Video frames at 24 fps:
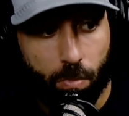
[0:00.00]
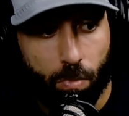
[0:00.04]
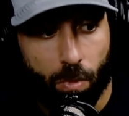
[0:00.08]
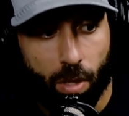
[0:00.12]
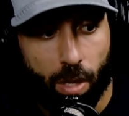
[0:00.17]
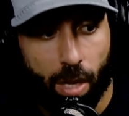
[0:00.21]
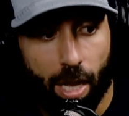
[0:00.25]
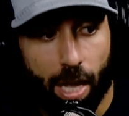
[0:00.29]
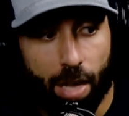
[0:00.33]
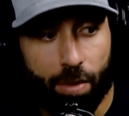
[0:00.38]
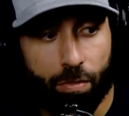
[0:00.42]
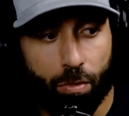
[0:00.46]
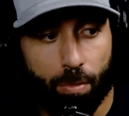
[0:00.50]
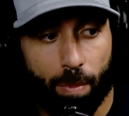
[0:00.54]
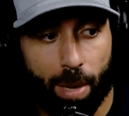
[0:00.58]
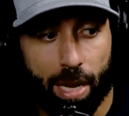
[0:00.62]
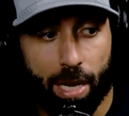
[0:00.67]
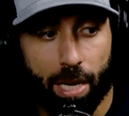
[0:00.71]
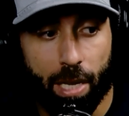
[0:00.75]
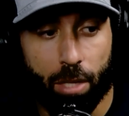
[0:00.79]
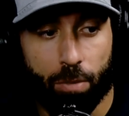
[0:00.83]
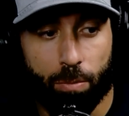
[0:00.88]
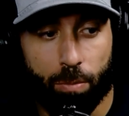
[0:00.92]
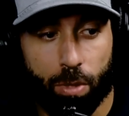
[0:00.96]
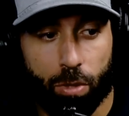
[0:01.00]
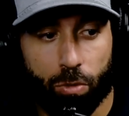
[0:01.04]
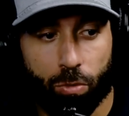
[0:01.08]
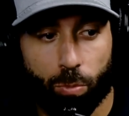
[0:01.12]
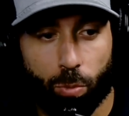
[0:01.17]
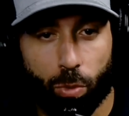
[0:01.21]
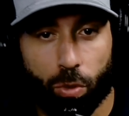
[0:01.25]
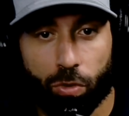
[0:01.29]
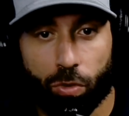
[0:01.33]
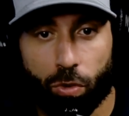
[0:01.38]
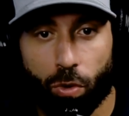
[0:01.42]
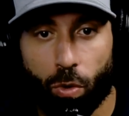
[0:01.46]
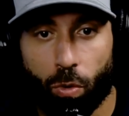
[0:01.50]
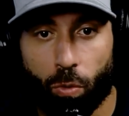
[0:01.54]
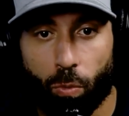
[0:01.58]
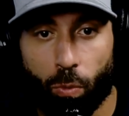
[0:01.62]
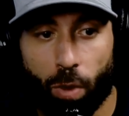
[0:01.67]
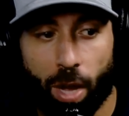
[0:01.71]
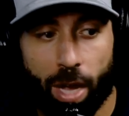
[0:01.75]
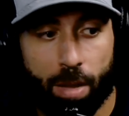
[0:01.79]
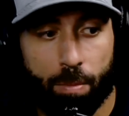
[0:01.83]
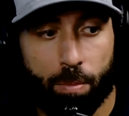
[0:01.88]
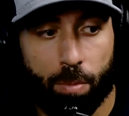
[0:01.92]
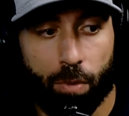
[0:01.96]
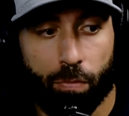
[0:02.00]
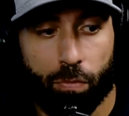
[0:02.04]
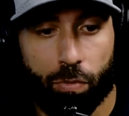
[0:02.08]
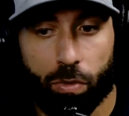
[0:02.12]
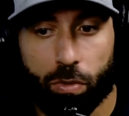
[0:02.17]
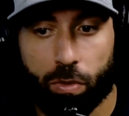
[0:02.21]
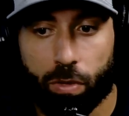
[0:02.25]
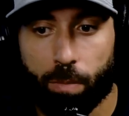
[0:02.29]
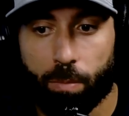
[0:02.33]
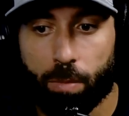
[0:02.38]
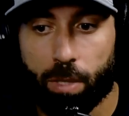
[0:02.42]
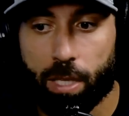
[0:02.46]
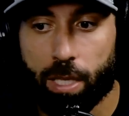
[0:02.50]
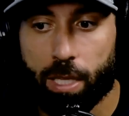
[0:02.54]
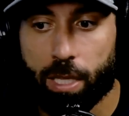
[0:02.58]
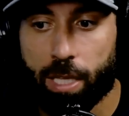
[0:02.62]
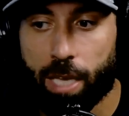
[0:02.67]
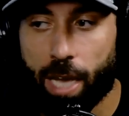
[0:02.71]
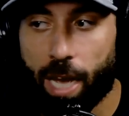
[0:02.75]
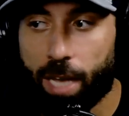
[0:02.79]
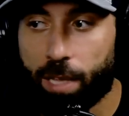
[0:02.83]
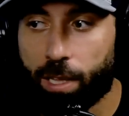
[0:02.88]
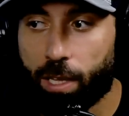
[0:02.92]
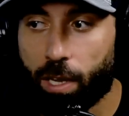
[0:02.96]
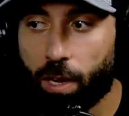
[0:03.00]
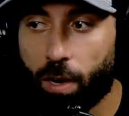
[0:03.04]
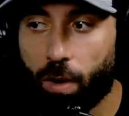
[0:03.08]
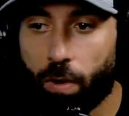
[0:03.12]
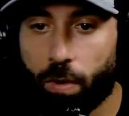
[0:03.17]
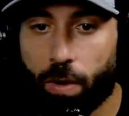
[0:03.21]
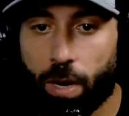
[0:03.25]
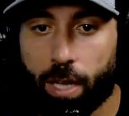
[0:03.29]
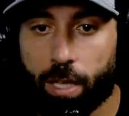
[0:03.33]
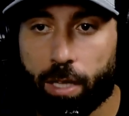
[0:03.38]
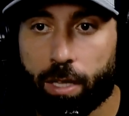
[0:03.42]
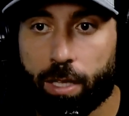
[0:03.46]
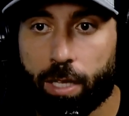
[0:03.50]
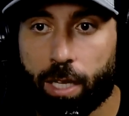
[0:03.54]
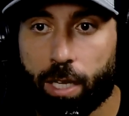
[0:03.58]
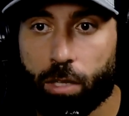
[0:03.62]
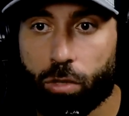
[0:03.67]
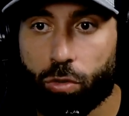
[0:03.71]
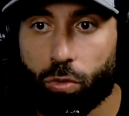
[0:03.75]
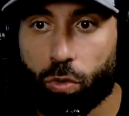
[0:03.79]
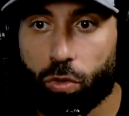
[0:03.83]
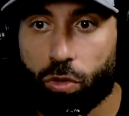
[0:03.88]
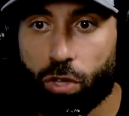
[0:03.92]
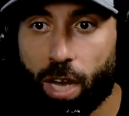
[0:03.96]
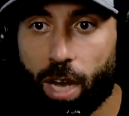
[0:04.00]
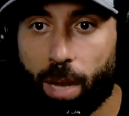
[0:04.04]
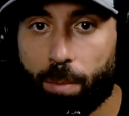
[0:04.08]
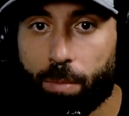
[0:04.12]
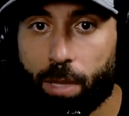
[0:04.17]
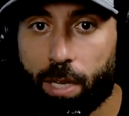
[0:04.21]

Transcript: everybody is miserable in their own way, but for some of these guys that are not sticking to a job,